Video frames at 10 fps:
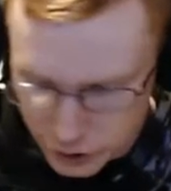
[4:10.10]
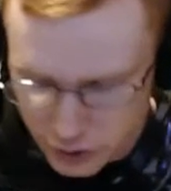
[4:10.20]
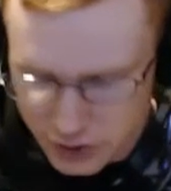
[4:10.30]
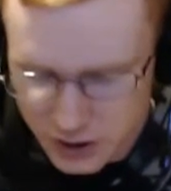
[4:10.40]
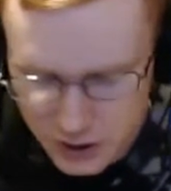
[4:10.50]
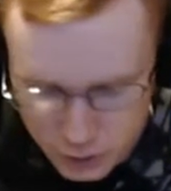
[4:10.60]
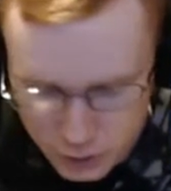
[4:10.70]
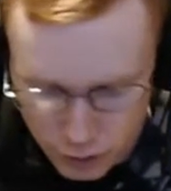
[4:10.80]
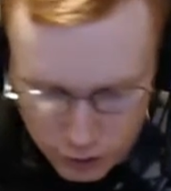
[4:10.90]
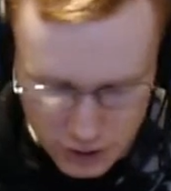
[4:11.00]
shirt,
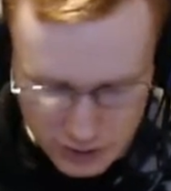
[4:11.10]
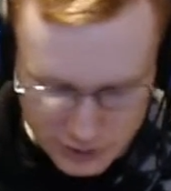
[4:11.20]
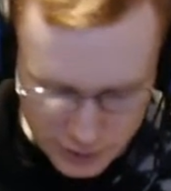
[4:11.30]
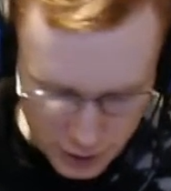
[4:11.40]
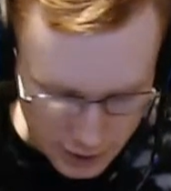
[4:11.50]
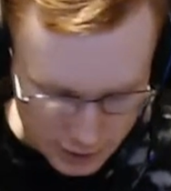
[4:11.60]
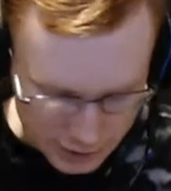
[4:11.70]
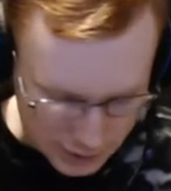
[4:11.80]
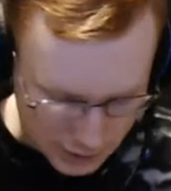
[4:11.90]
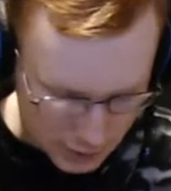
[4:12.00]
Sword Art Online
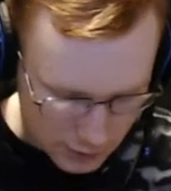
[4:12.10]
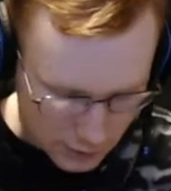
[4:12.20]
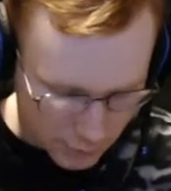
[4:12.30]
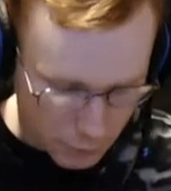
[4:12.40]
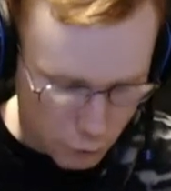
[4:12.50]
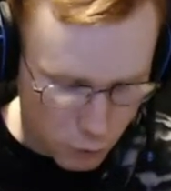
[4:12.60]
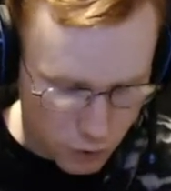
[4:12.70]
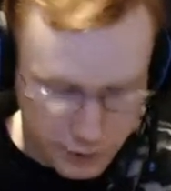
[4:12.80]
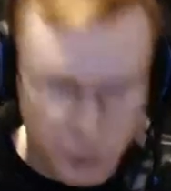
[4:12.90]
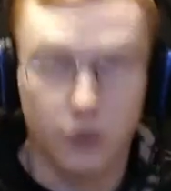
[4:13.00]
socks from
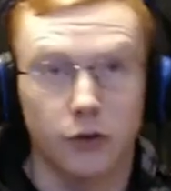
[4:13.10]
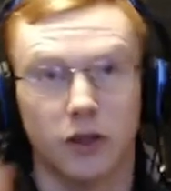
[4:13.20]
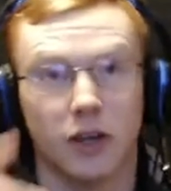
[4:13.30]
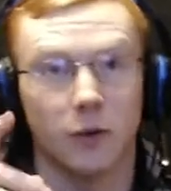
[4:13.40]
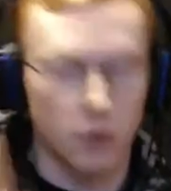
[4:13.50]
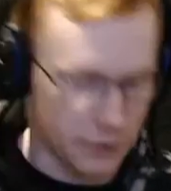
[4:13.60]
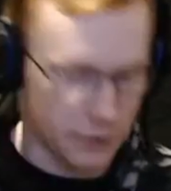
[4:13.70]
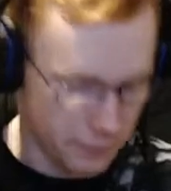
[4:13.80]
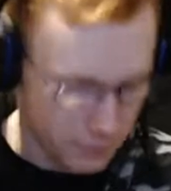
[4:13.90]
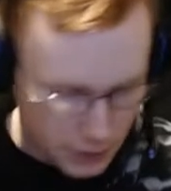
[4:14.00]
Sword Art Online 1.